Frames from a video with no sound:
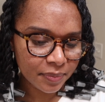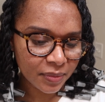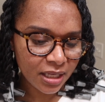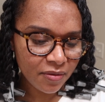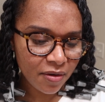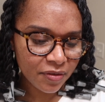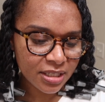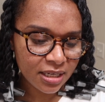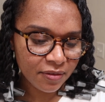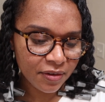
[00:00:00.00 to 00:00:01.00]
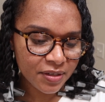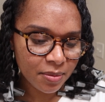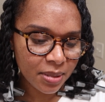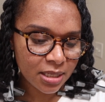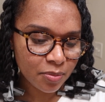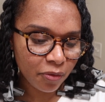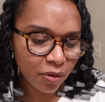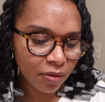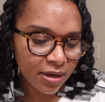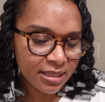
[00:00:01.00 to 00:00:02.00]
leave on for 10 to 15 minutes
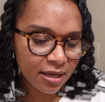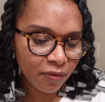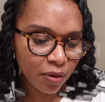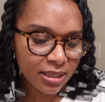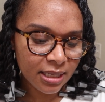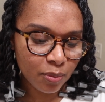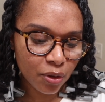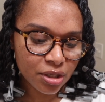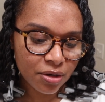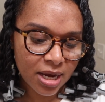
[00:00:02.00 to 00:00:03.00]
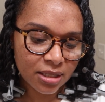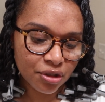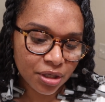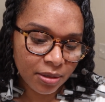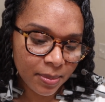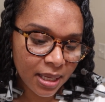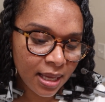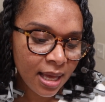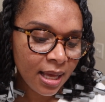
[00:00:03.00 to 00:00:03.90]
before rinsing for a deep moisturizing treatment.